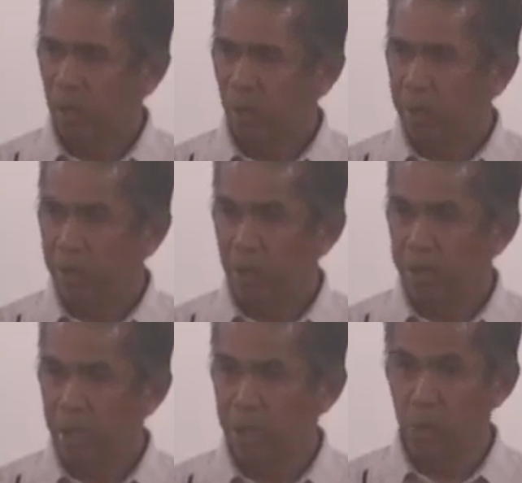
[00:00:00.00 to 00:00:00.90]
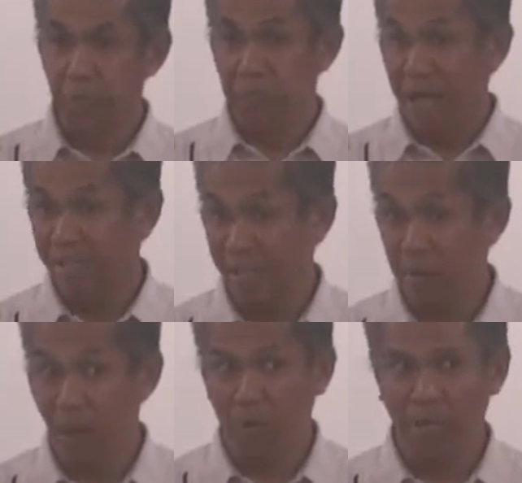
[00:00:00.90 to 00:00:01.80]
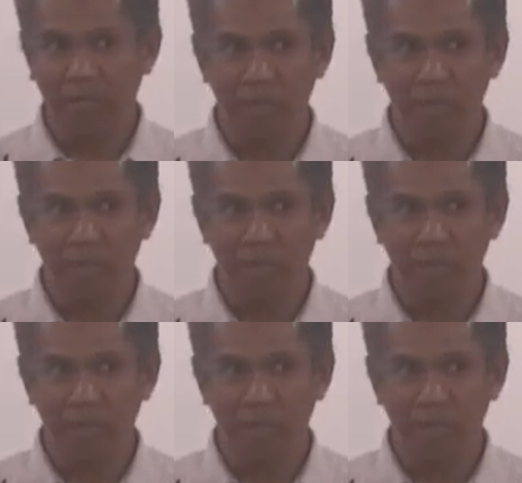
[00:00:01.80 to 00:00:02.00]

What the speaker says: We immediately say, did you fast about it?